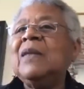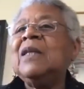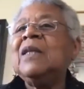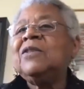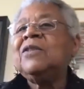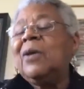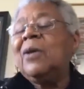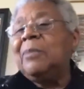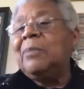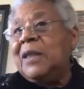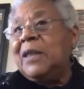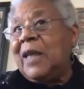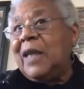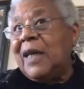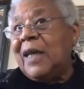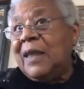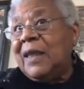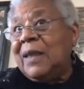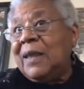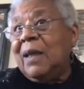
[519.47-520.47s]
So, I mean,
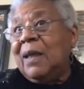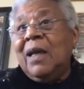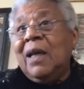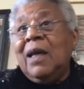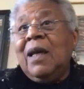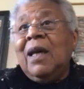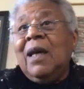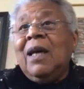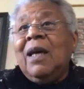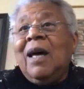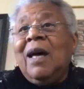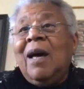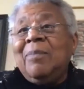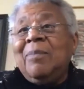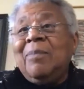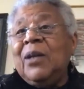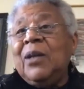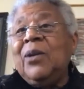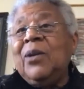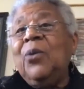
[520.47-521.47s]
I, I've
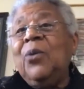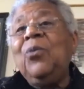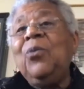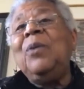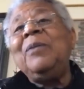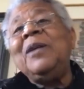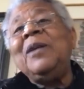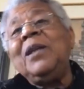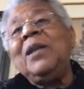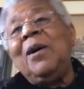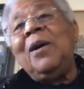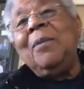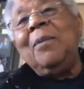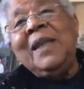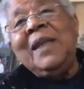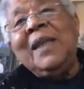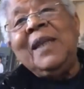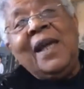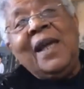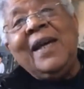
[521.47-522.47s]
been a woman all my
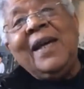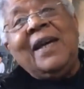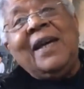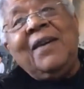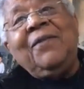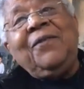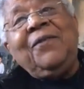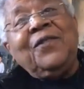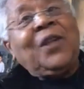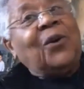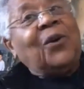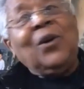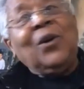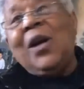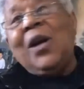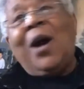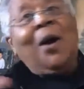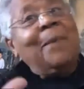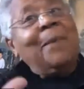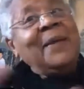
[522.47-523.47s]
life. Don't
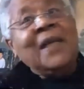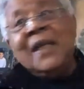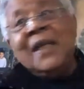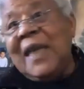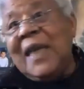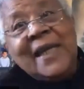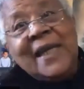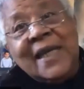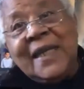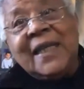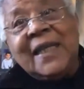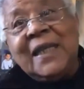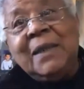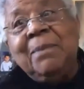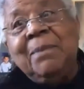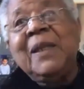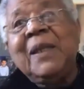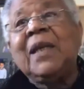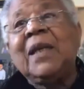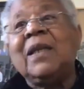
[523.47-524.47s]
call me a
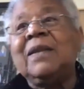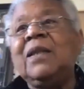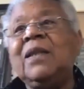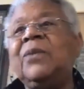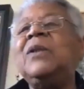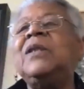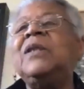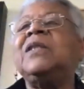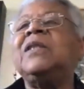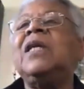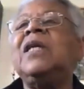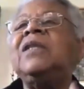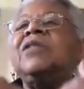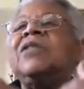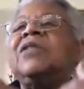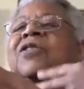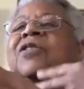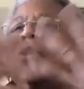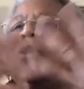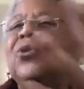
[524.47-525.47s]
lady because it was a
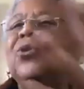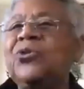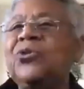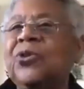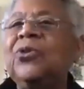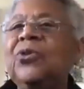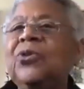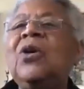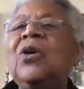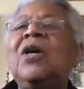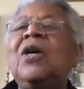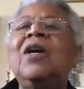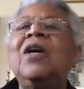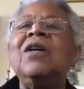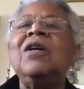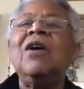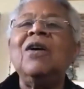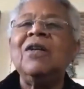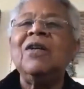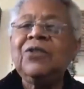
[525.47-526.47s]
social
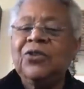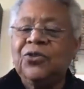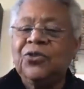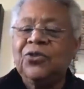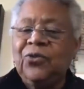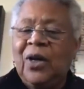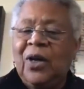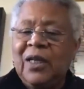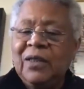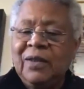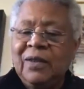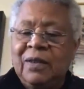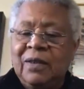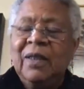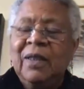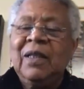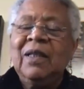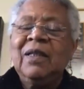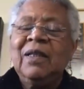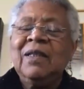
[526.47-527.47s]
construct
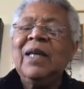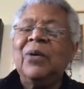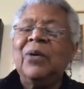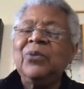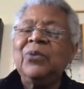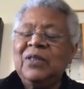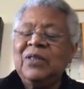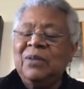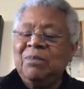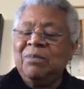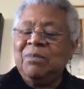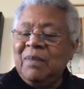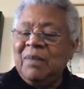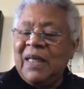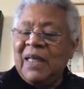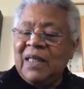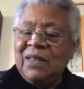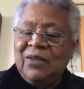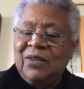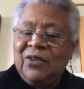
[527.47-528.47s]
that was
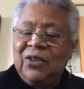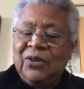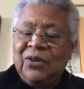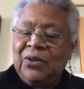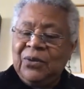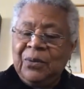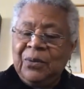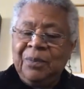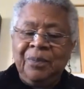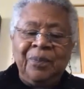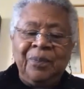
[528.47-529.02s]
meant to